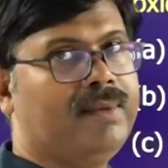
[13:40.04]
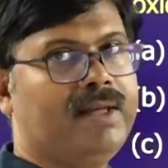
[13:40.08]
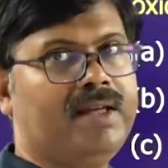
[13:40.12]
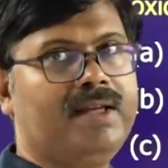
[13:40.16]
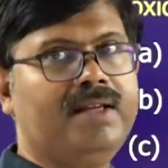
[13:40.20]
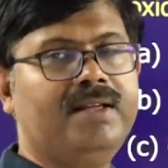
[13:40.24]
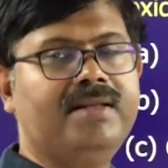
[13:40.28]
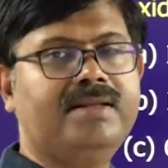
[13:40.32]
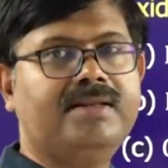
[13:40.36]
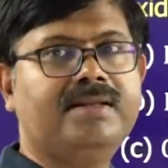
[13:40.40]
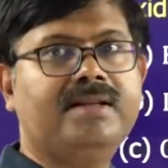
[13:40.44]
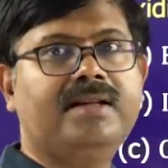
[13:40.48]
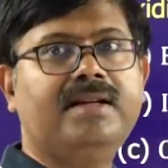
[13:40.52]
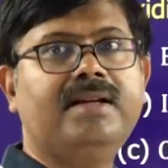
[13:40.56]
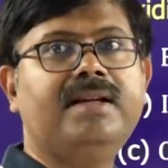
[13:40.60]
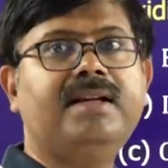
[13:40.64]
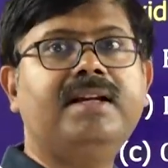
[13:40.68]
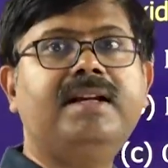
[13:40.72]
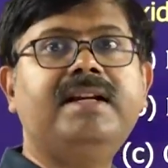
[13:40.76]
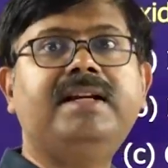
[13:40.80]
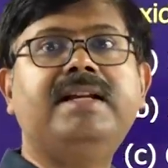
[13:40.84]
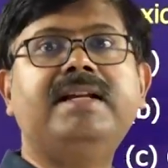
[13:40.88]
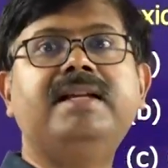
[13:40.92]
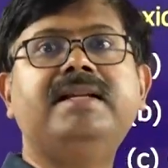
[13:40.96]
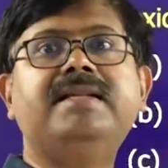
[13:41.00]
means
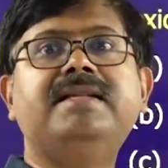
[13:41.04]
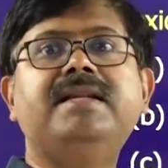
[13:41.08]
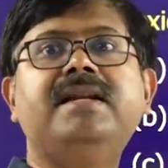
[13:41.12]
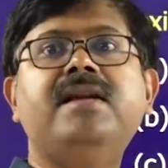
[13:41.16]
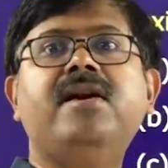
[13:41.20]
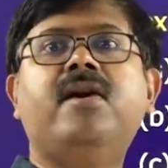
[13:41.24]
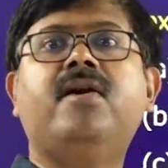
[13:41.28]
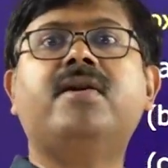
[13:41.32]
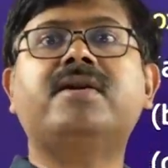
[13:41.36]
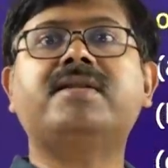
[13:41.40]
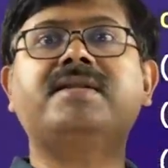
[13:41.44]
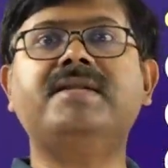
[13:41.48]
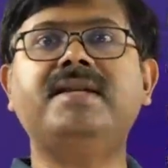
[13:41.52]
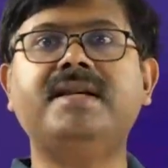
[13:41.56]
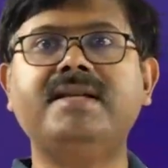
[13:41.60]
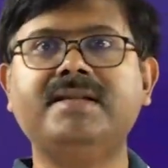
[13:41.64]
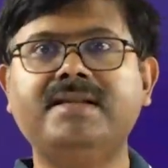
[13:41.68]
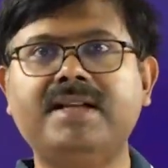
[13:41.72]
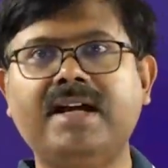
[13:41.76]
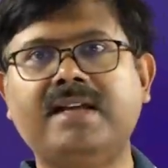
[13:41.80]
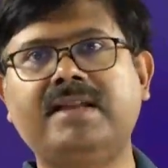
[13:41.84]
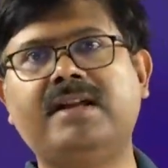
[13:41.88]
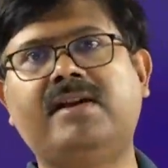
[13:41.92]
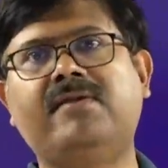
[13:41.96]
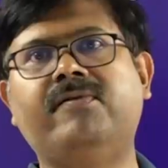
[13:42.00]
it easily oxidizes
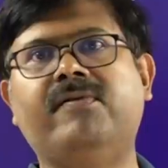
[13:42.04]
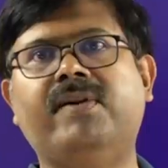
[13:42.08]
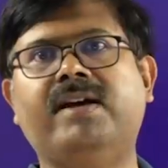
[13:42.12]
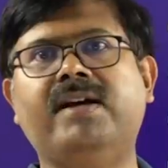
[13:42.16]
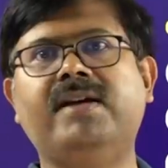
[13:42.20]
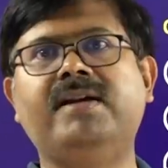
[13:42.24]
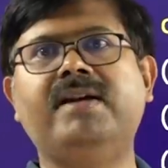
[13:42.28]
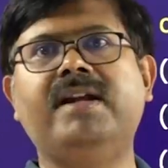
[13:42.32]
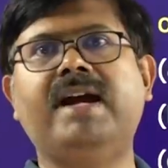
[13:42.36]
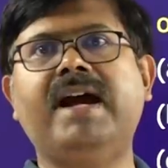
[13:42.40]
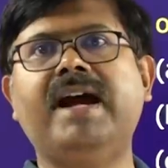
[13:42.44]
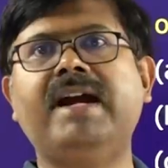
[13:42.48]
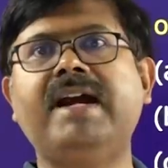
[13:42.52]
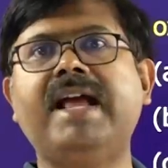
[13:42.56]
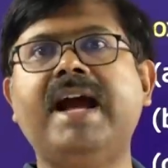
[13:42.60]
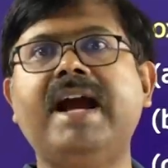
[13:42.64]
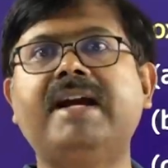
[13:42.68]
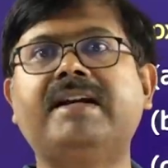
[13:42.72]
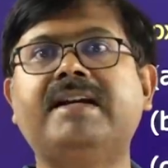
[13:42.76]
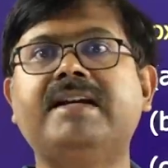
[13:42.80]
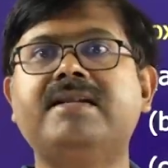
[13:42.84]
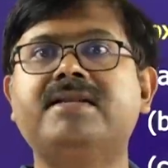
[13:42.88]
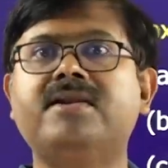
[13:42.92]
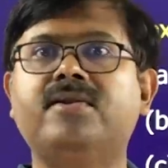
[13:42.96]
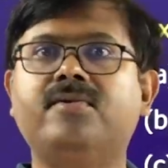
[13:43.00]
the other one and
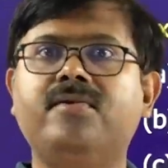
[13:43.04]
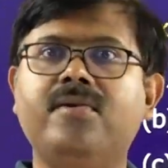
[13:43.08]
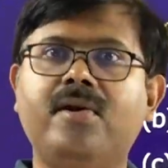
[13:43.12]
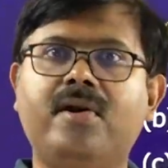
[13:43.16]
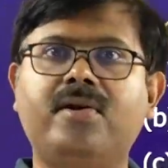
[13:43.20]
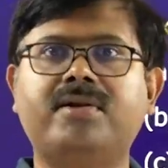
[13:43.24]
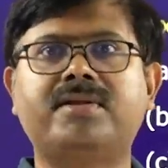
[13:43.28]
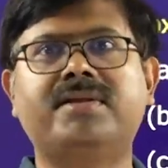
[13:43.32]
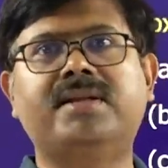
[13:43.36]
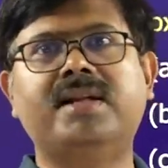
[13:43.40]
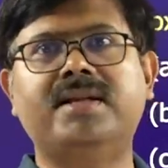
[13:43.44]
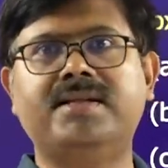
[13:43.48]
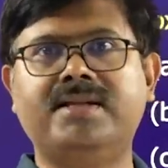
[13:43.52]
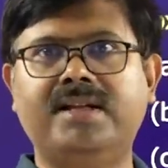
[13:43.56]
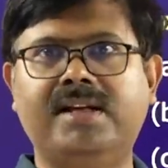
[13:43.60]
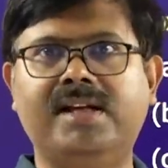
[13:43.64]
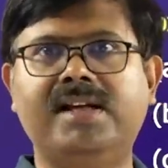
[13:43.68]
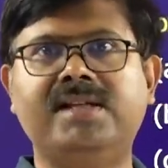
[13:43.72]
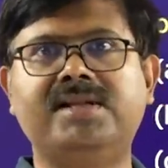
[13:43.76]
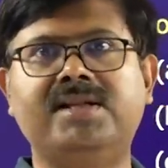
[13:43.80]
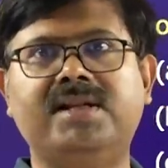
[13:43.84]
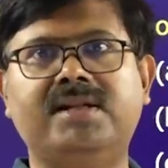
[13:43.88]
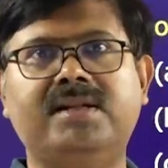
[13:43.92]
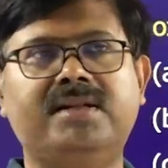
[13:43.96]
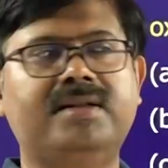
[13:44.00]
acts as a good oxidizing
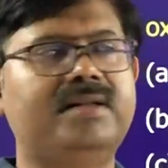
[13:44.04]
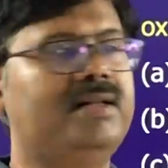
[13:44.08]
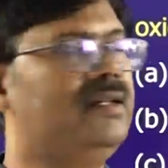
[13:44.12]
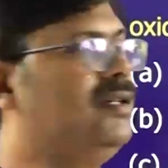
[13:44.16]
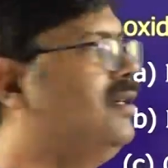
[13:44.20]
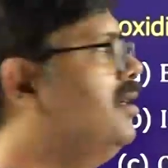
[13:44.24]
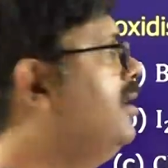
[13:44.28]
agent.